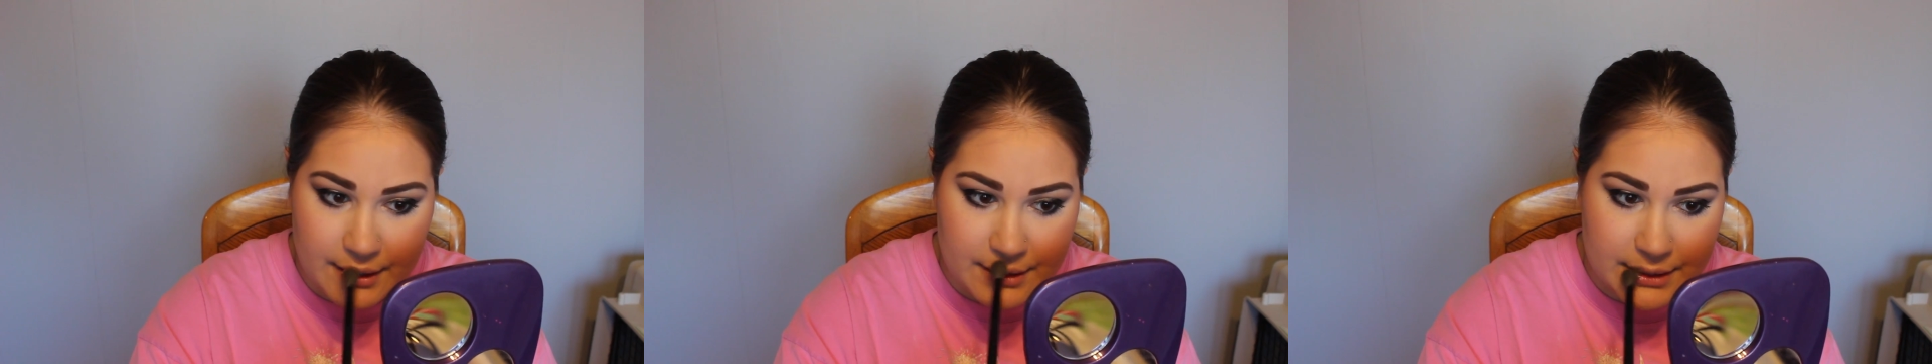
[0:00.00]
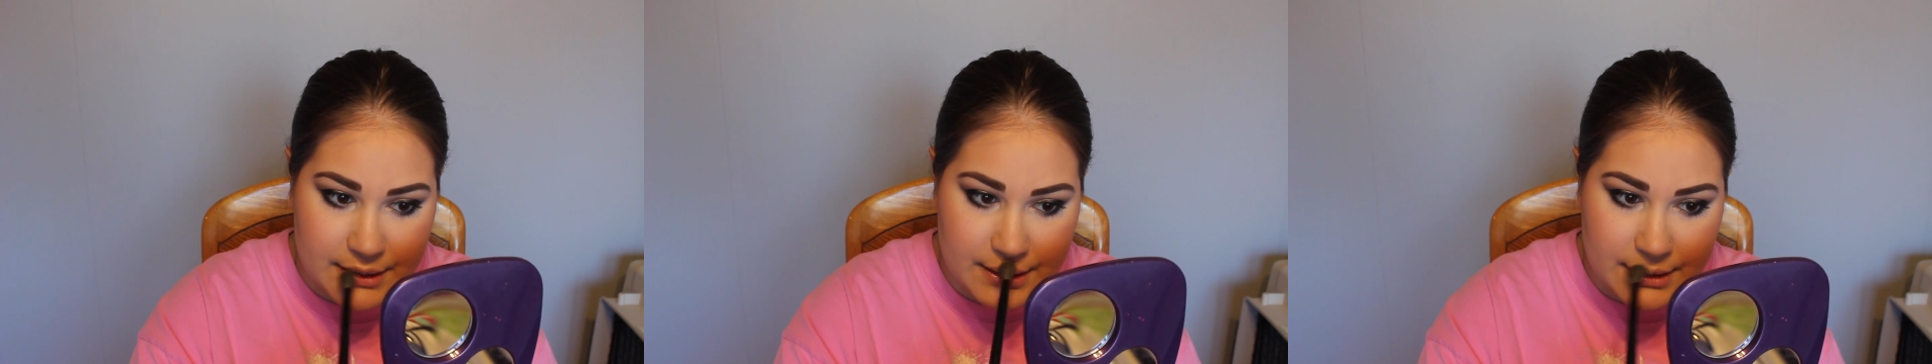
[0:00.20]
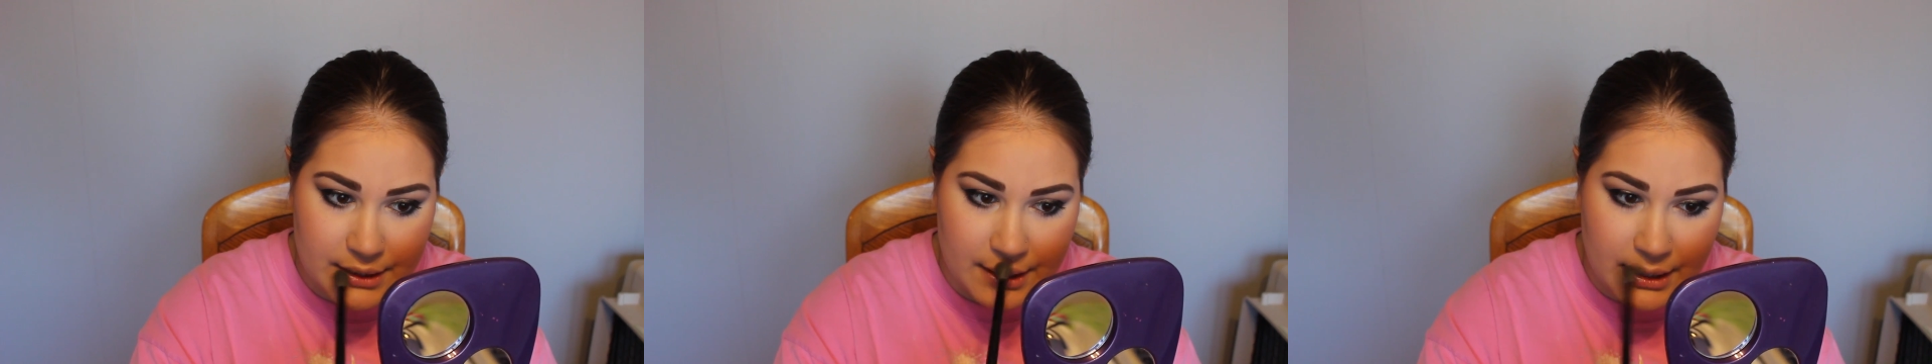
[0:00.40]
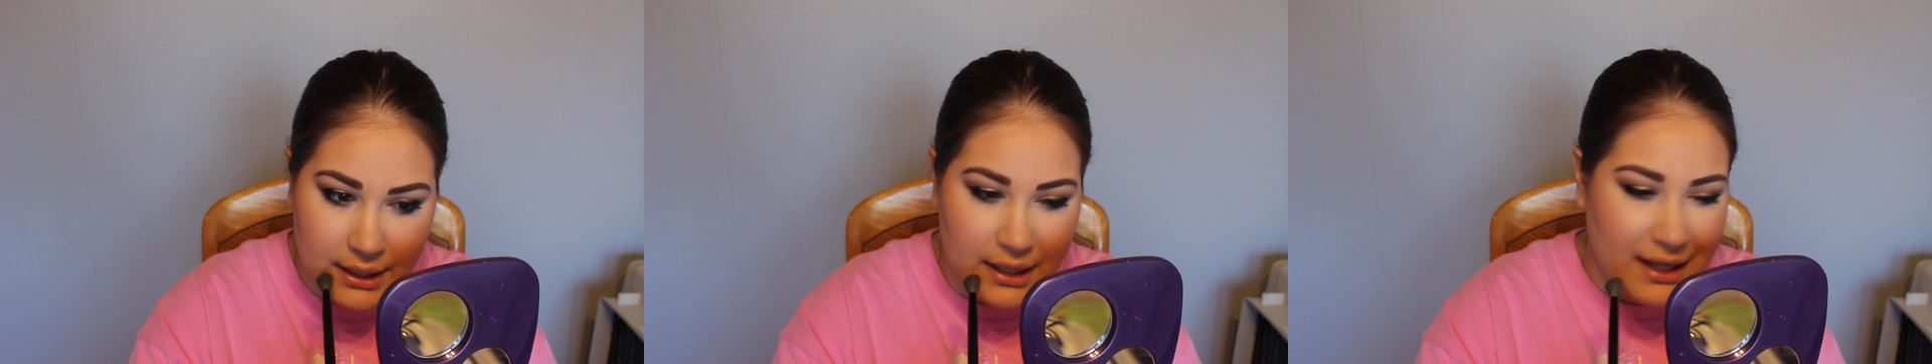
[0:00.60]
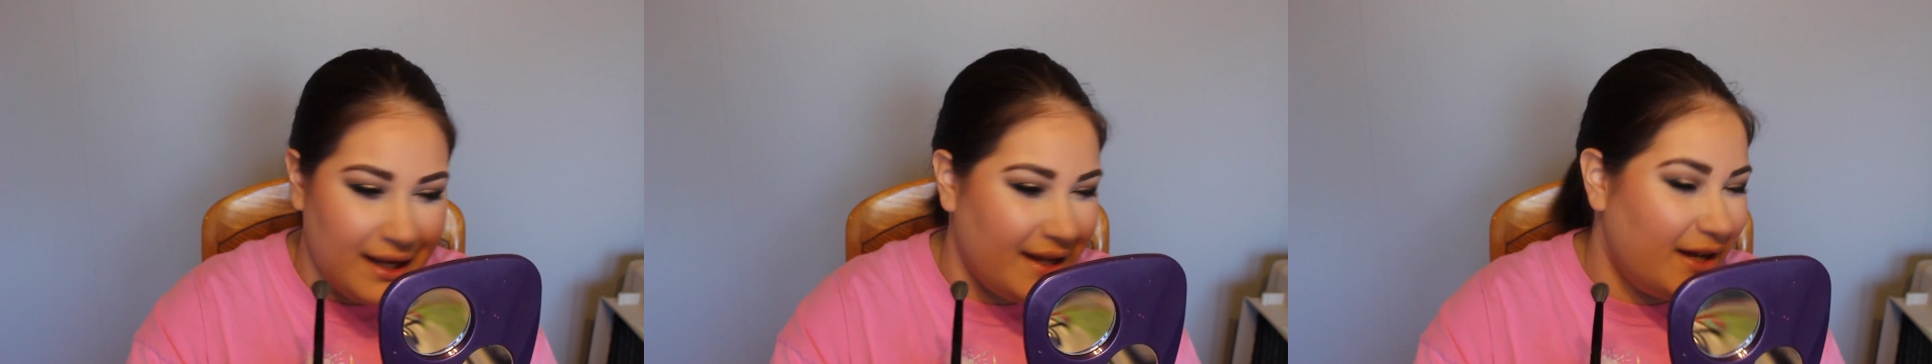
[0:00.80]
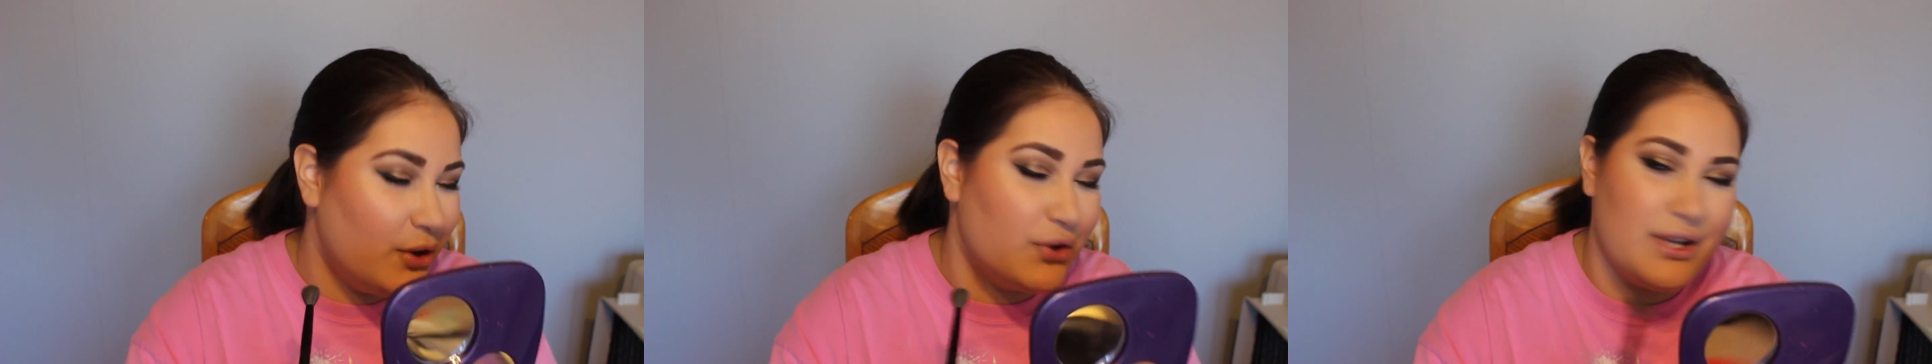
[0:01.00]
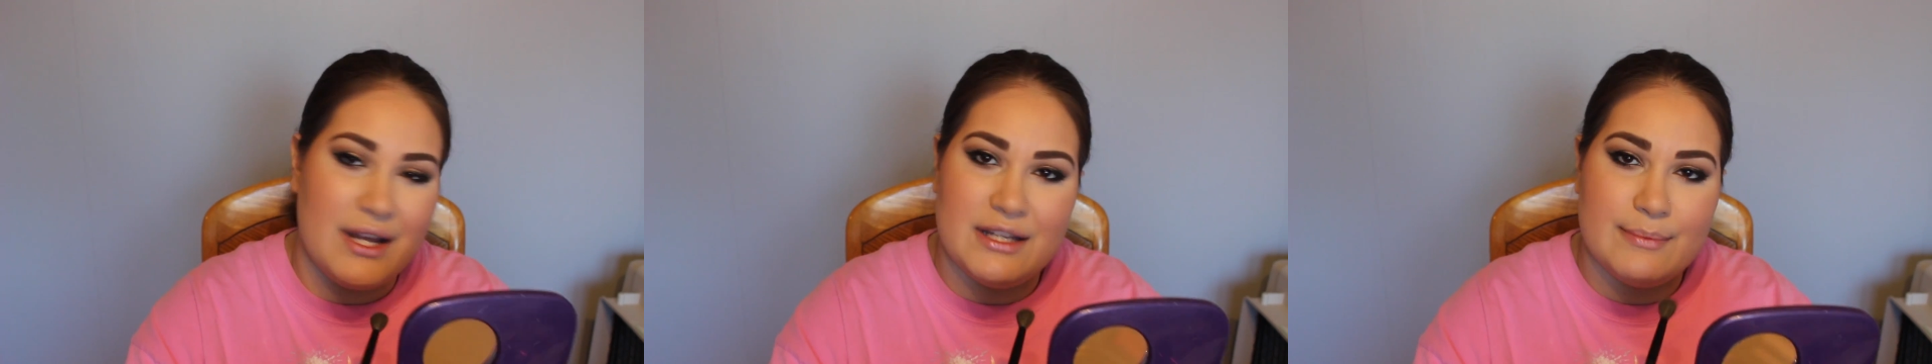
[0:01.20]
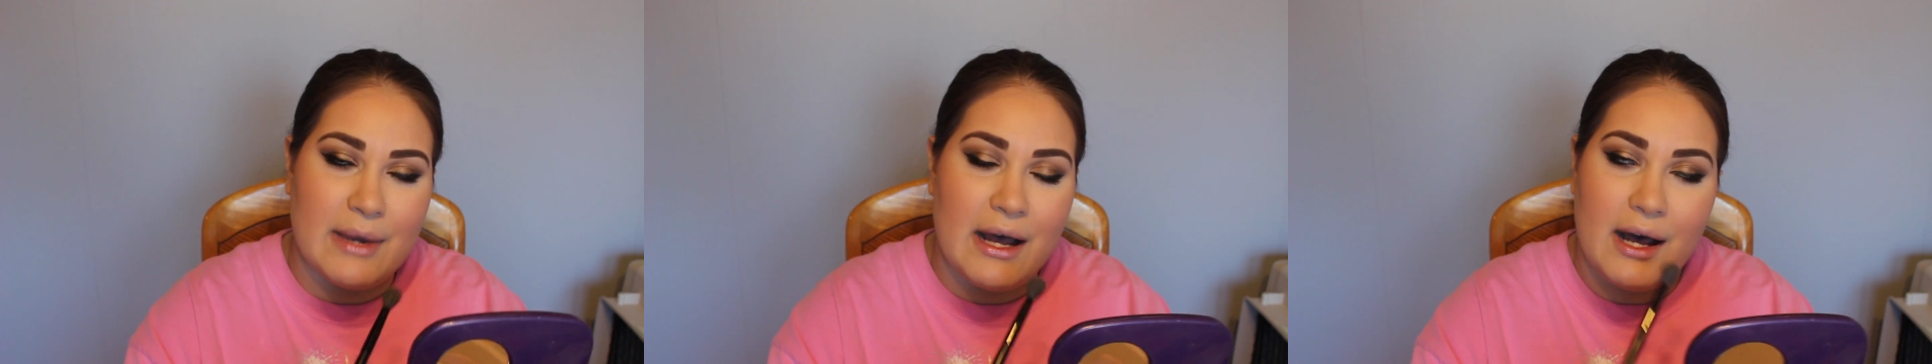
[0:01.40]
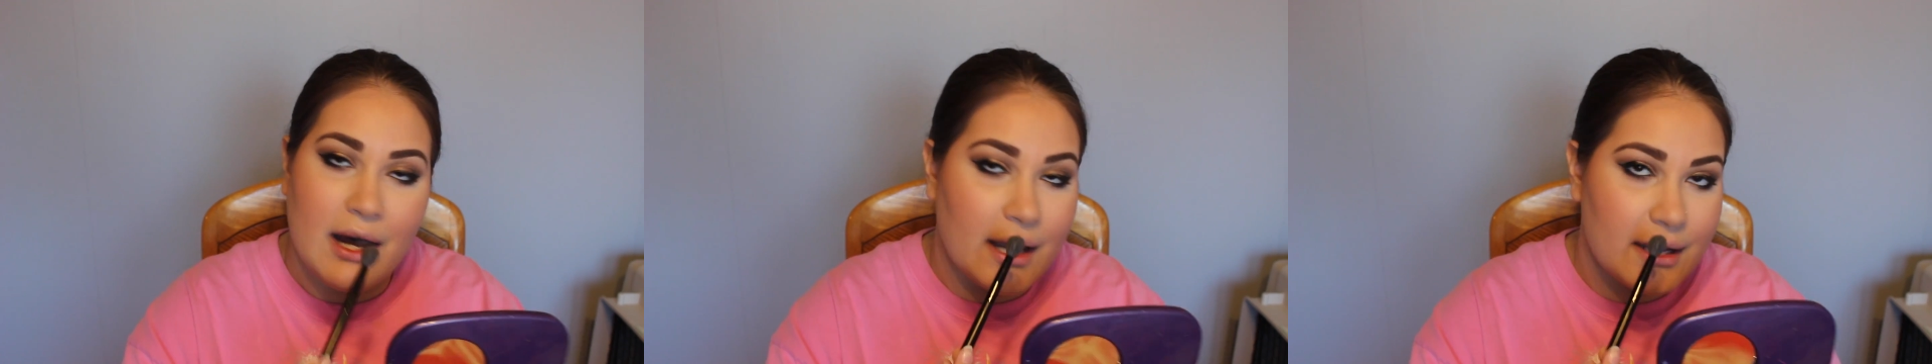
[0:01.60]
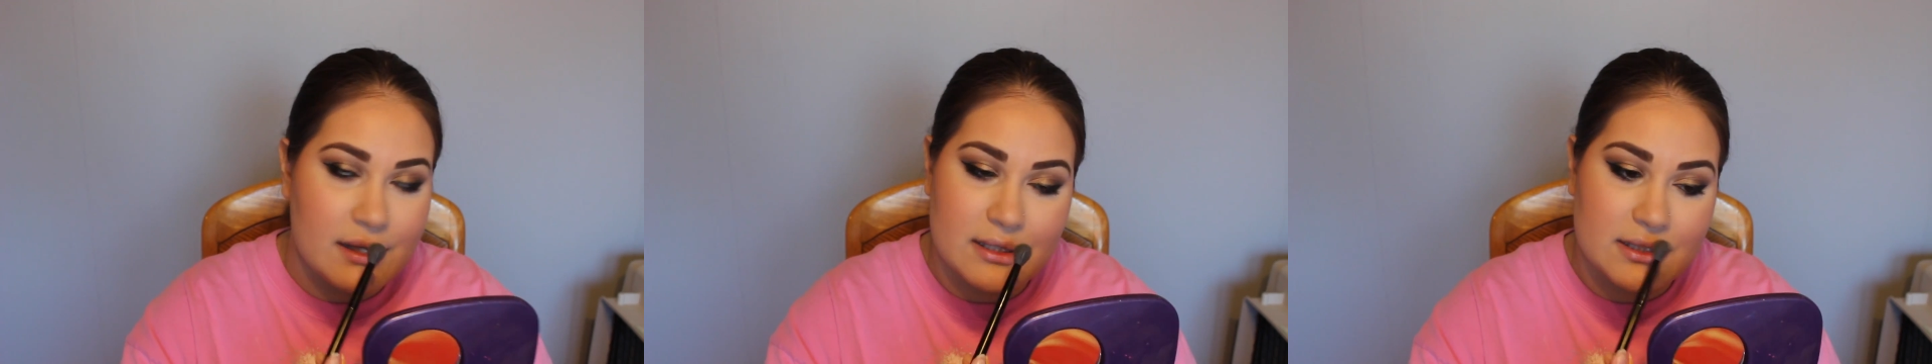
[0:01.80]
it irritates my
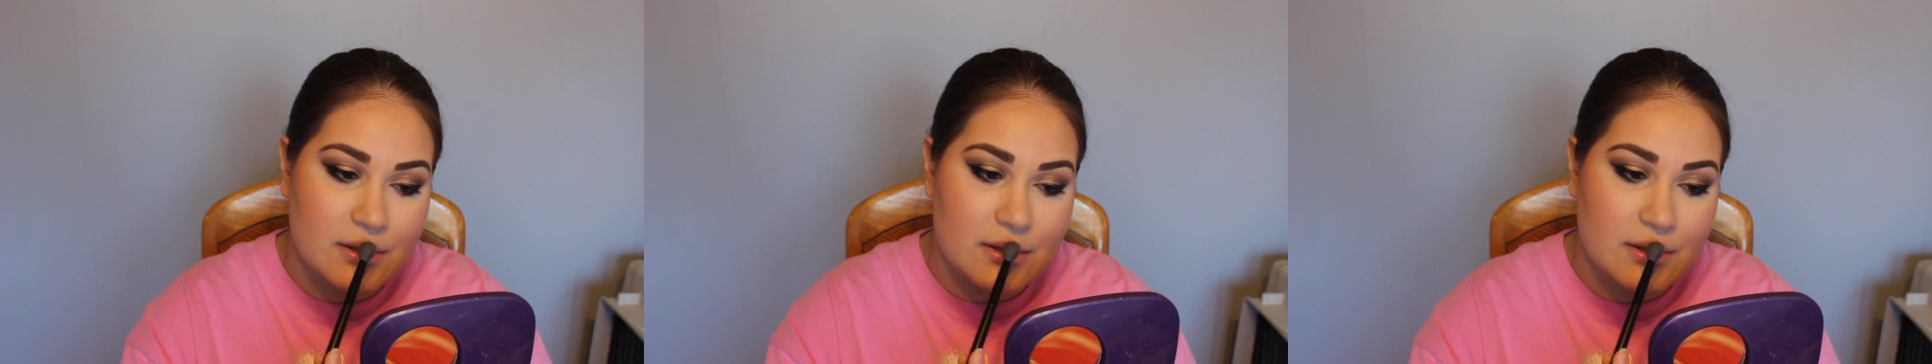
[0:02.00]
eyes,